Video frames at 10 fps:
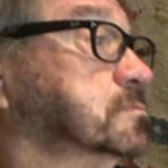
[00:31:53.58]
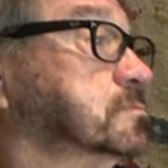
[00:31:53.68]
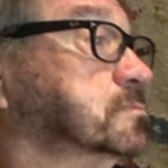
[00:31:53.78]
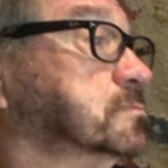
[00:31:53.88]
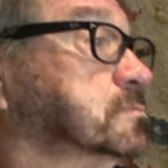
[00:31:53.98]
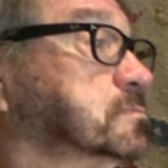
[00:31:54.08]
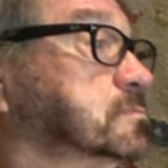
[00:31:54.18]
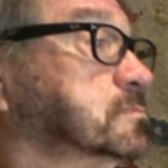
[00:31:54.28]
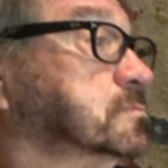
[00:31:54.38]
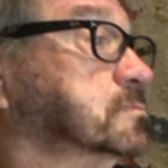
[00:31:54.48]

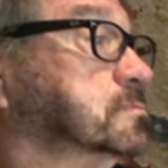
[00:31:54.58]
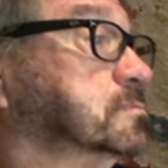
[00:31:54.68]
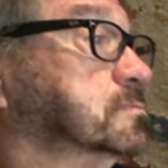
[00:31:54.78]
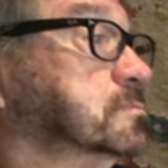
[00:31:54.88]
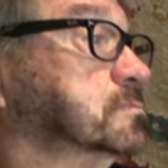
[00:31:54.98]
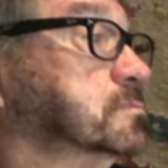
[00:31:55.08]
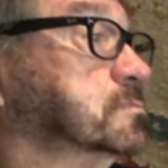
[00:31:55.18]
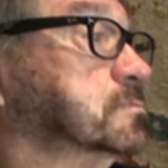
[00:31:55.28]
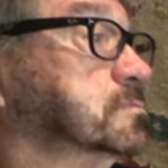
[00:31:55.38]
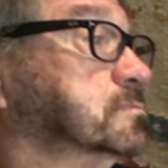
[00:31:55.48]

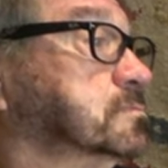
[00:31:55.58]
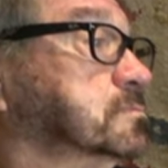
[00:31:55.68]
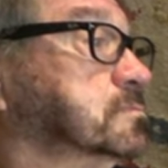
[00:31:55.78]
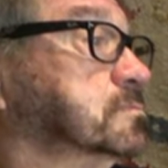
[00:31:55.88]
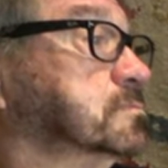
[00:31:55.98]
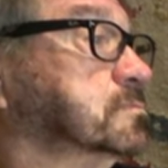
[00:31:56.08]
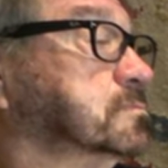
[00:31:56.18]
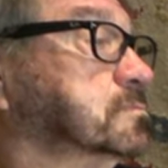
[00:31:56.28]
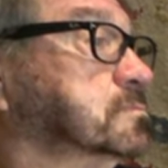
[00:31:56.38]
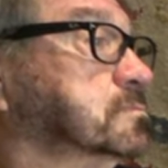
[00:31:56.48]

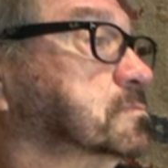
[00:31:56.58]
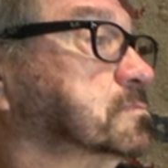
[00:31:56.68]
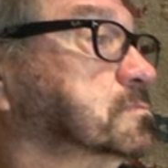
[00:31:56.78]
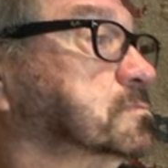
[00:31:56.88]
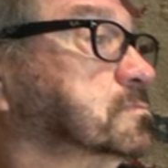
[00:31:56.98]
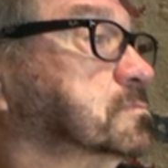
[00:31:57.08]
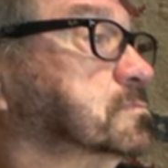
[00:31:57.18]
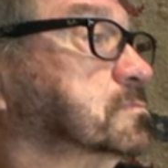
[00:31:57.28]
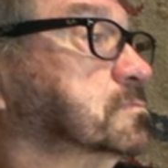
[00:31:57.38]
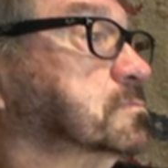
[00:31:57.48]

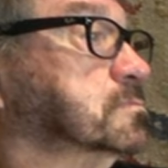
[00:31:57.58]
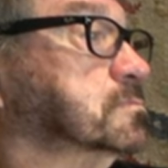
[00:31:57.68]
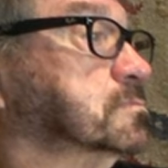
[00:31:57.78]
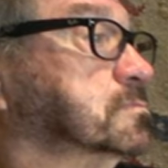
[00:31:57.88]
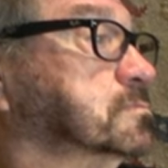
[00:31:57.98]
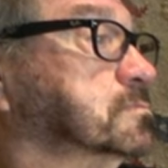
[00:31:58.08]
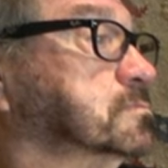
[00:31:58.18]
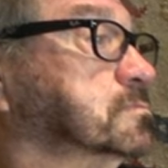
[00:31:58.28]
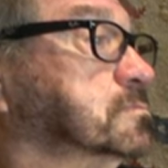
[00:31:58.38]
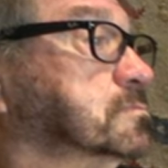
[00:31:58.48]

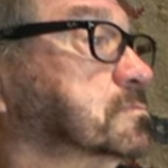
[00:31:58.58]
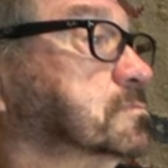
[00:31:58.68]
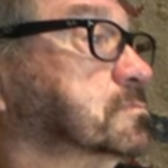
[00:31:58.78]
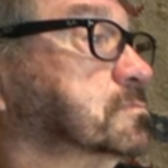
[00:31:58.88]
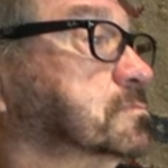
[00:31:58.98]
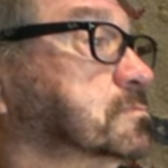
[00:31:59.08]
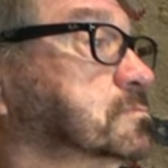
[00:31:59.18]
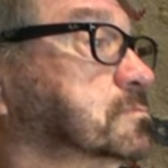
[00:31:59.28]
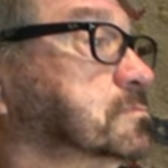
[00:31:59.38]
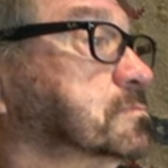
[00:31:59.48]

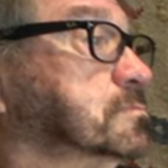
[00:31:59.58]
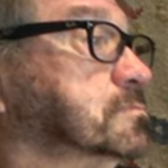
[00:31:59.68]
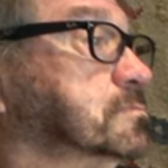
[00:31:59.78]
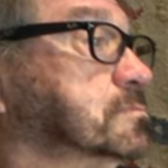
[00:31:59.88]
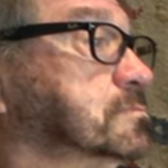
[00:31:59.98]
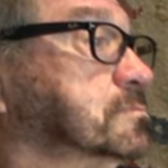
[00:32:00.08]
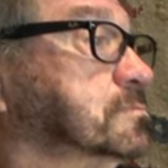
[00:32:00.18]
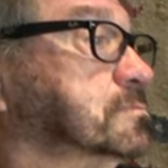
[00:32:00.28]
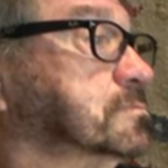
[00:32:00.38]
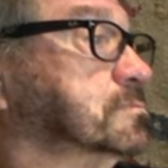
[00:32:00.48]

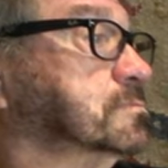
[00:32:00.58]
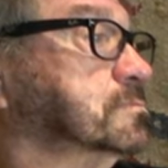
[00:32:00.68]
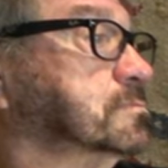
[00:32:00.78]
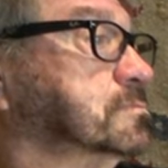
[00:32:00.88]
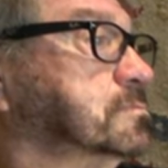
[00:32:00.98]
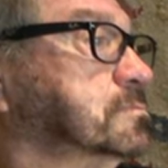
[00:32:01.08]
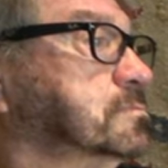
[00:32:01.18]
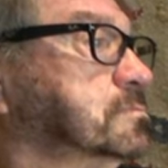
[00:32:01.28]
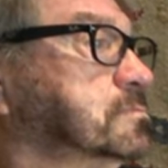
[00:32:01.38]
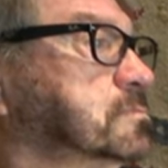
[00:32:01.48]
(silent)